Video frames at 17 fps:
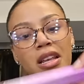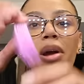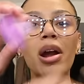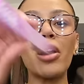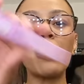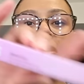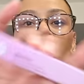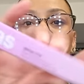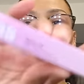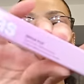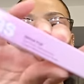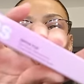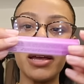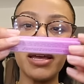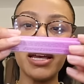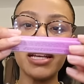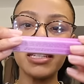Brow Pop.
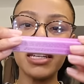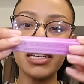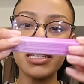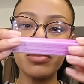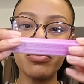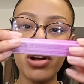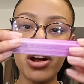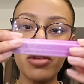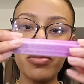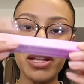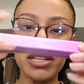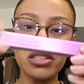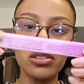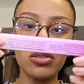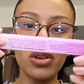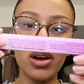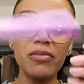I'm guessing it's a brow
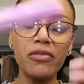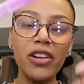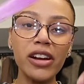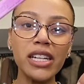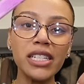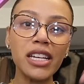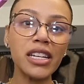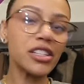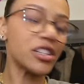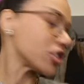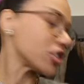pencil. I'm very excited to